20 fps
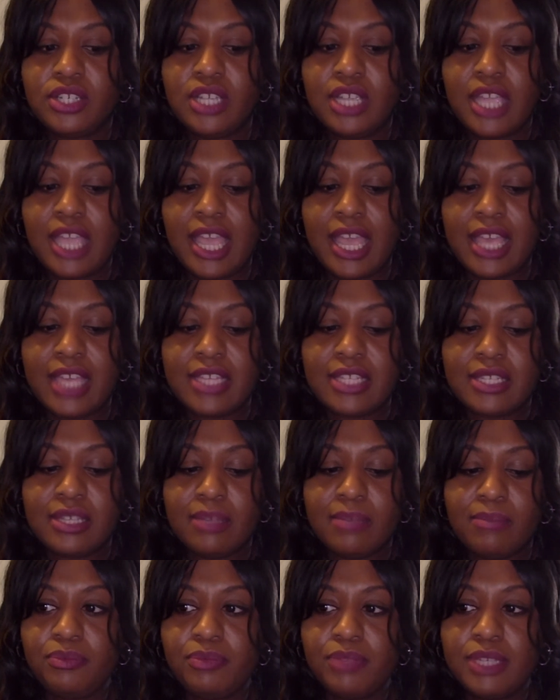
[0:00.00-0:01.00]
has
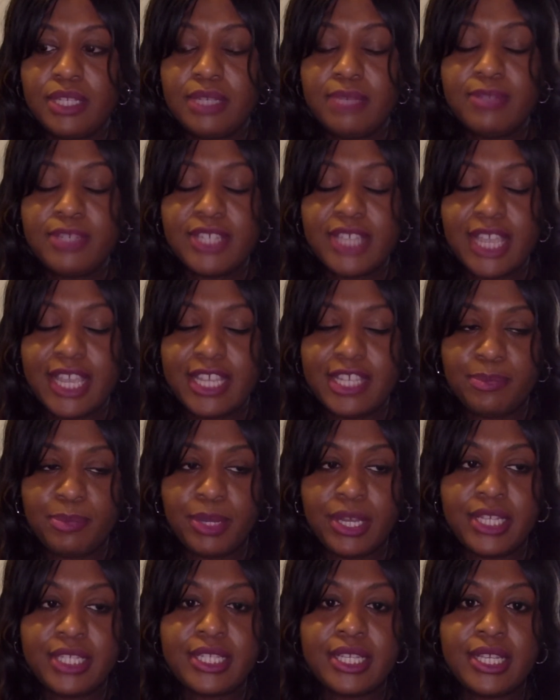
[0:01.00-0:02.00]
some stage
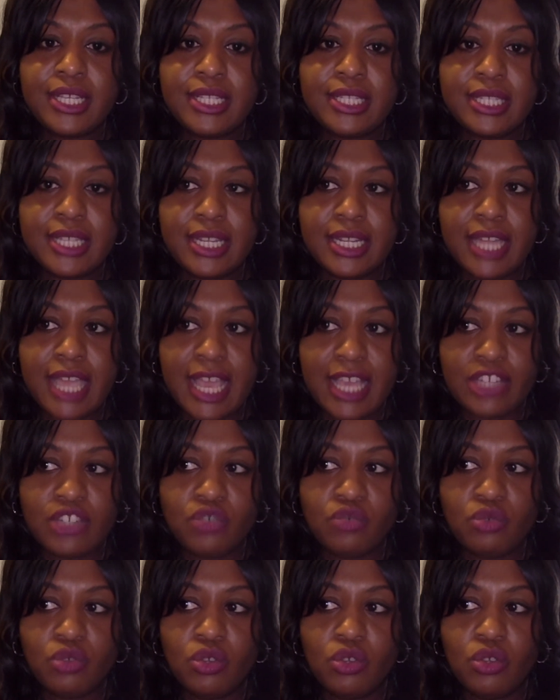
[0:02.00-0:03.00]
presence and
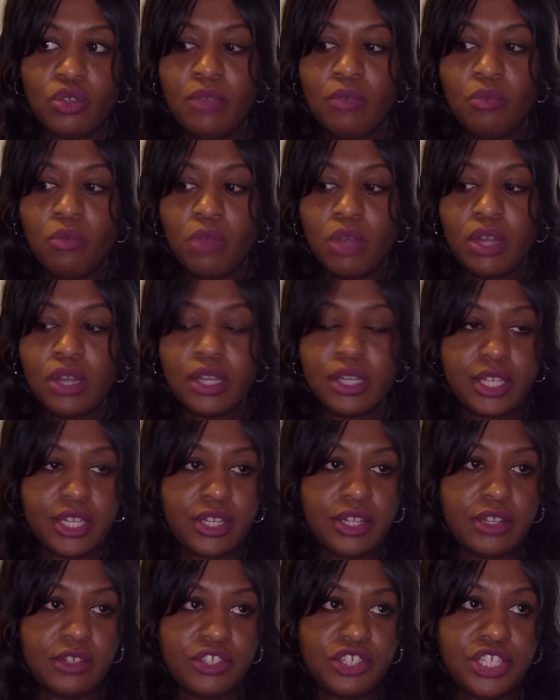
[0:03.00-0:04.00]
actual work.
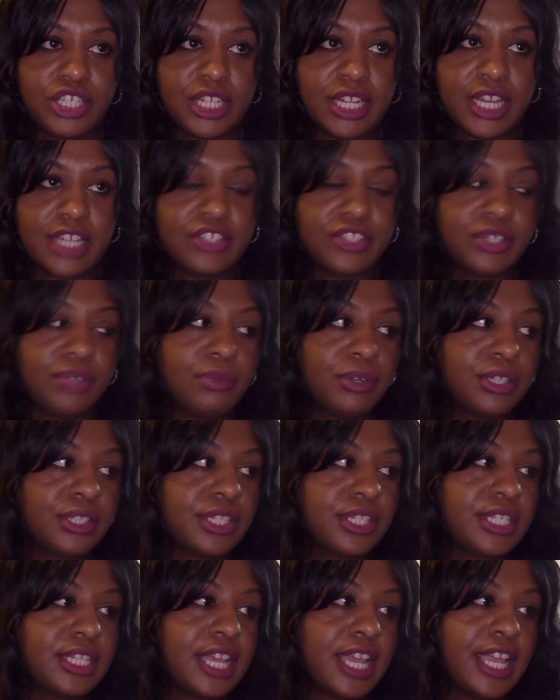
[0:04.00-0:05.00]
You know, she can actually work
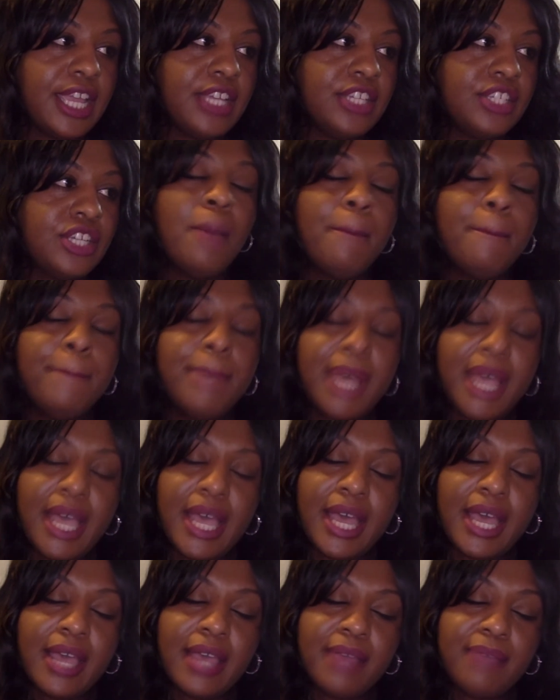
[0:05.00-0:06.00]
the stage.
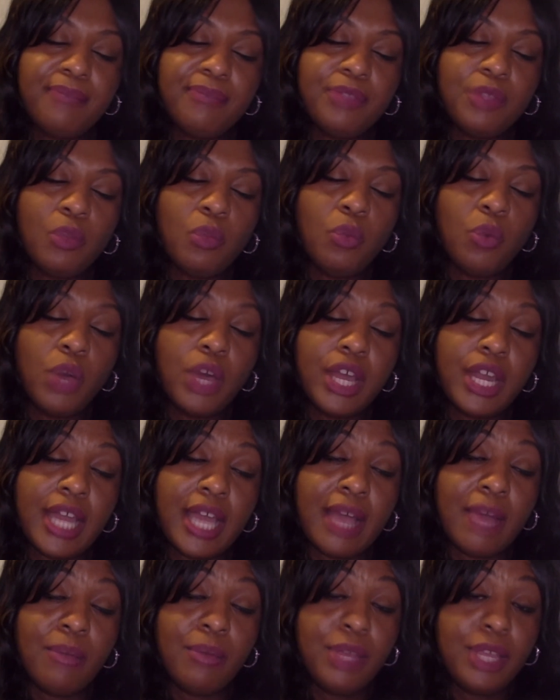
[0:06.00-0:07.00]
But what
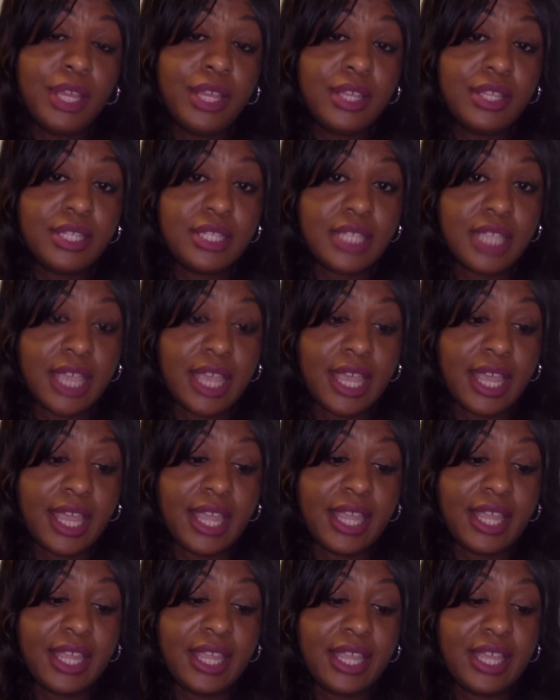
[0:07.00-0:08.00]
I will
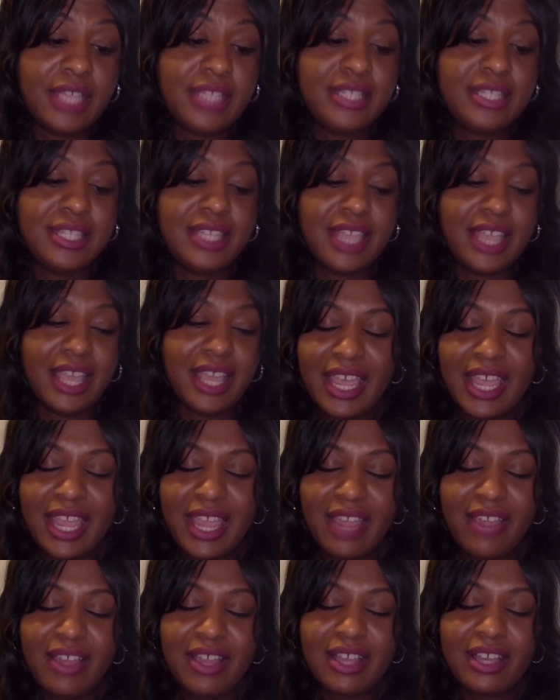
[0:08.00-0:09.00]
say is that
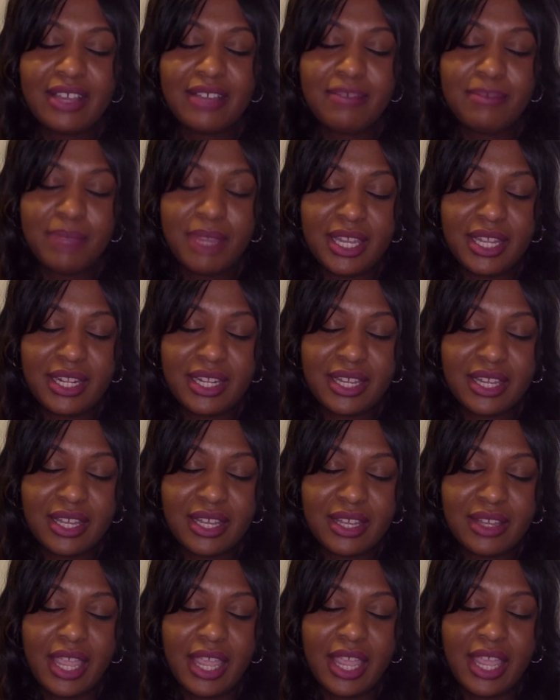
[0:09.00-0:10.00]
Erica
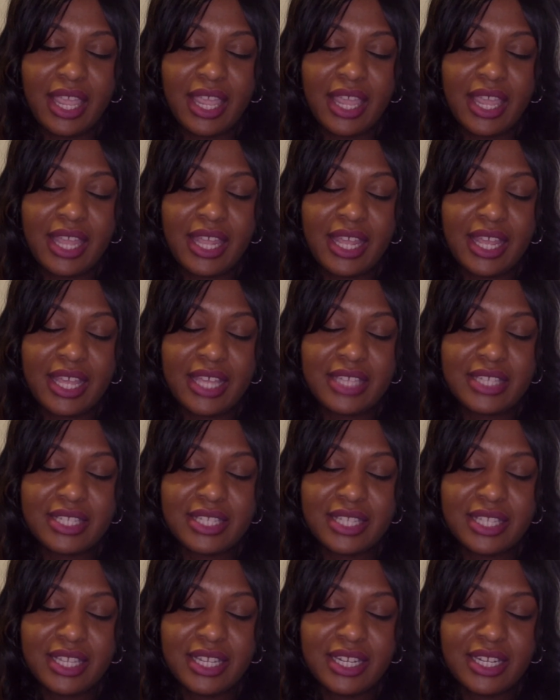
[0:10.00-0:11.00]
Mena and
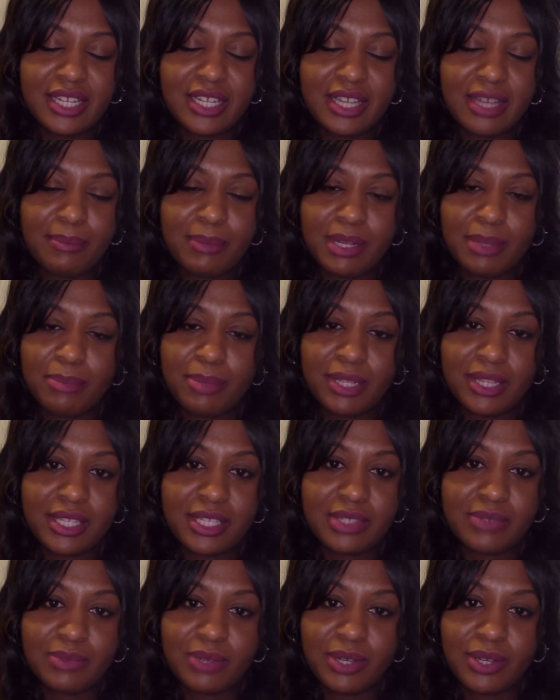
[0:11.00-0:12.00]
Estelita coming up in
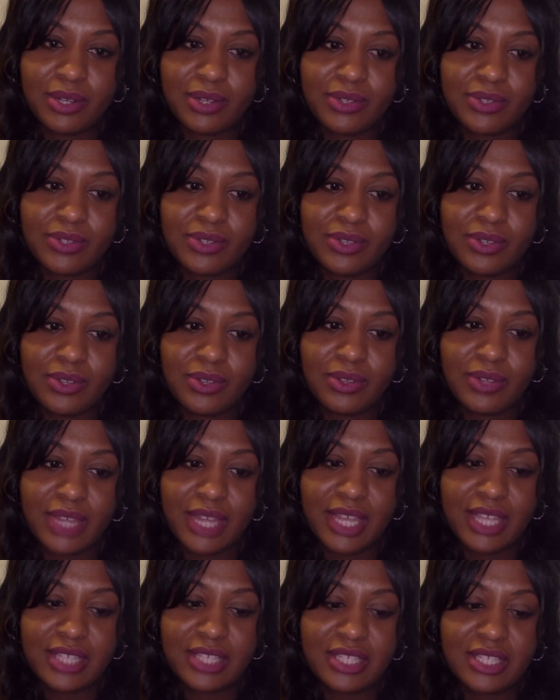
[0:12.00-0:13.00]
this rehearsal
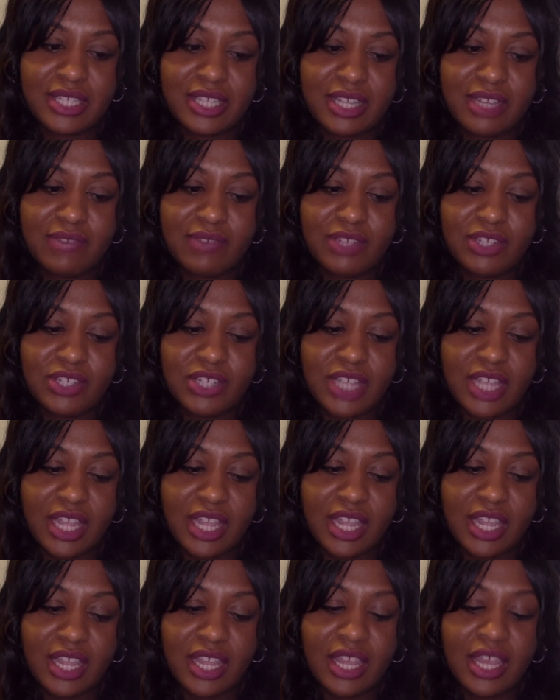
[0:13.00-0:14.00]
and Stevie
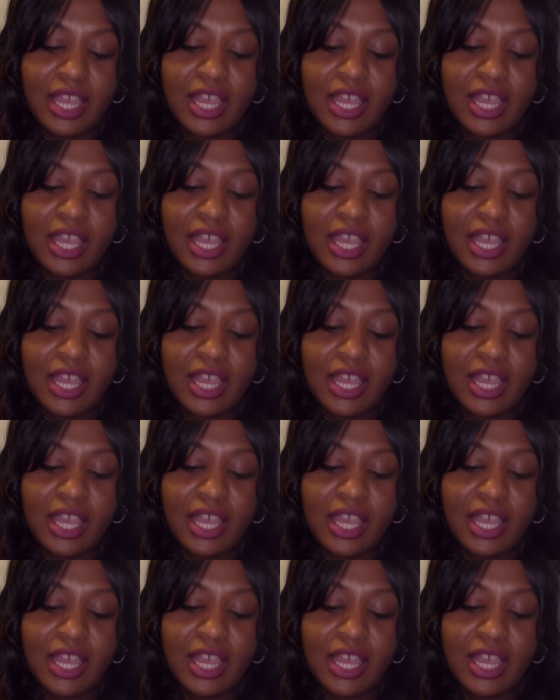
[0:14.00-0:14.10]
J